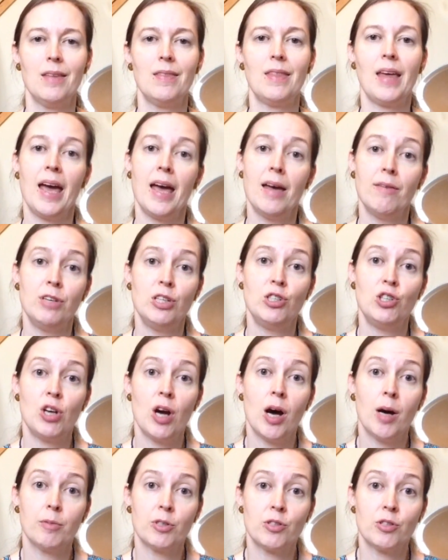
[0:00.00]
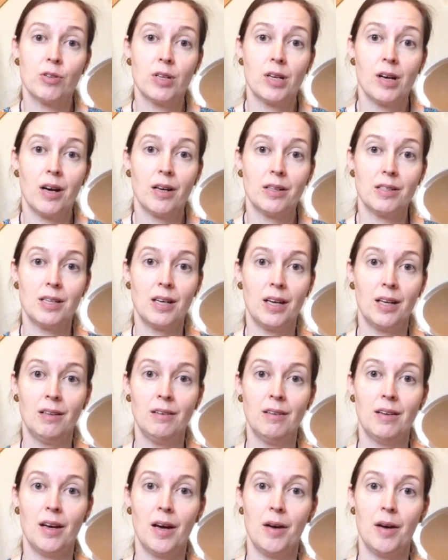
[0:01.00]
The heavy geometry
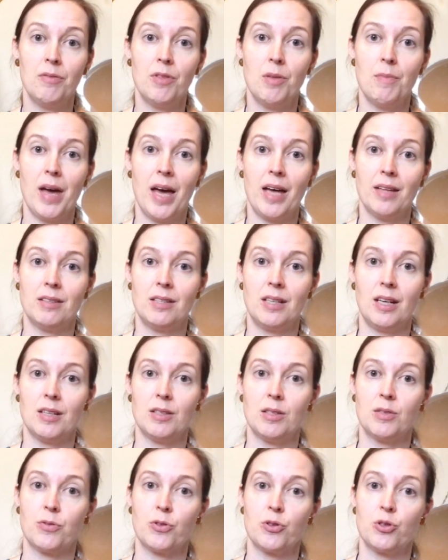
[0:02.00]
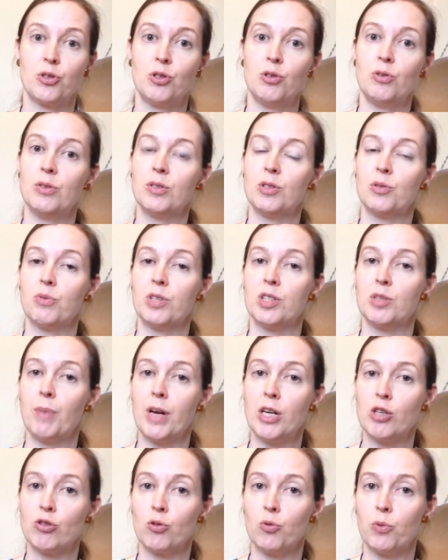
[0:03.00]
content of the math test for students with
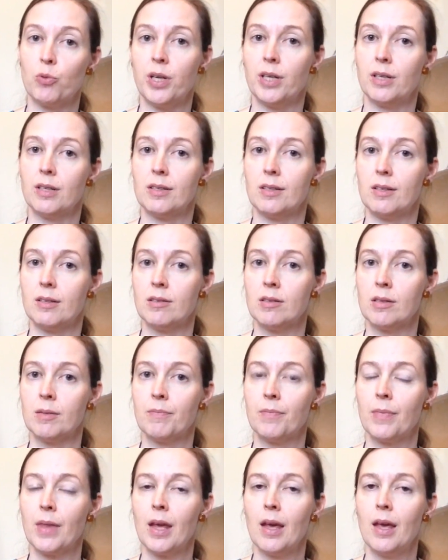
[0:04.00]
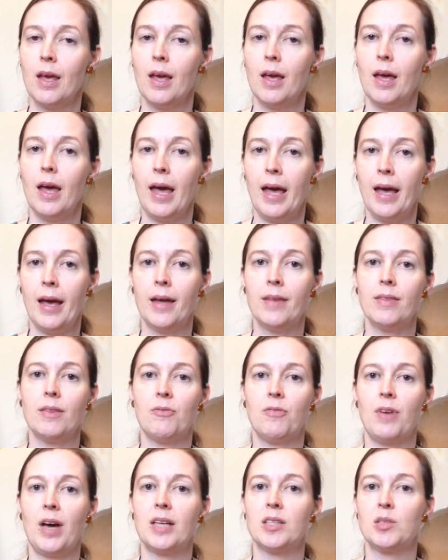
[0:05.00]
spatial weaknesses, and the
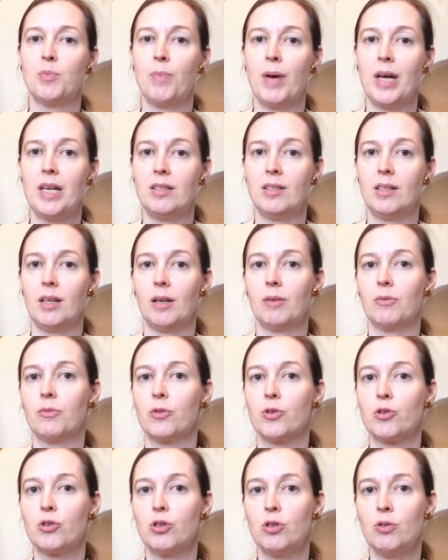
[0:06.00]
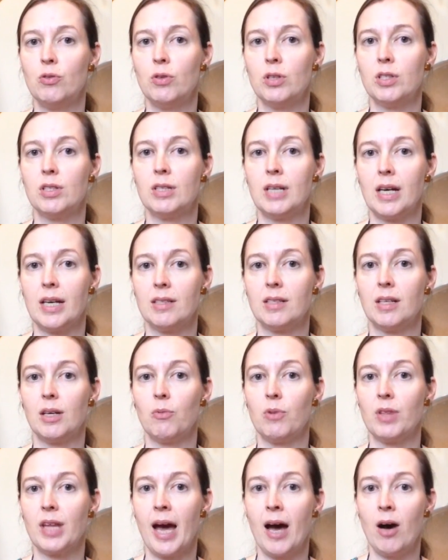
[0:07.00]
fast pacing for students
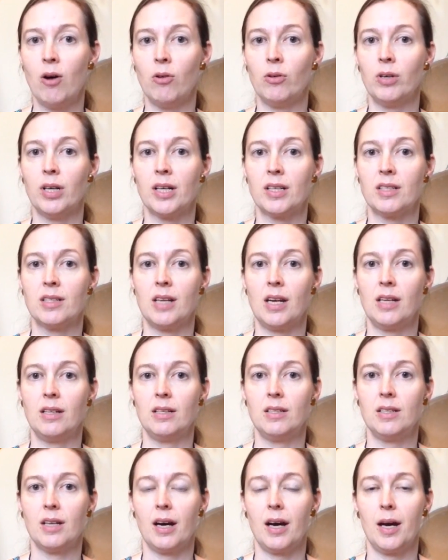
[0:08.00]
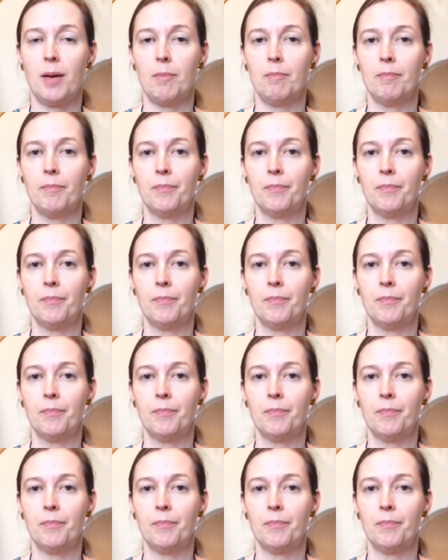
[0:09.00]
testing without extended time.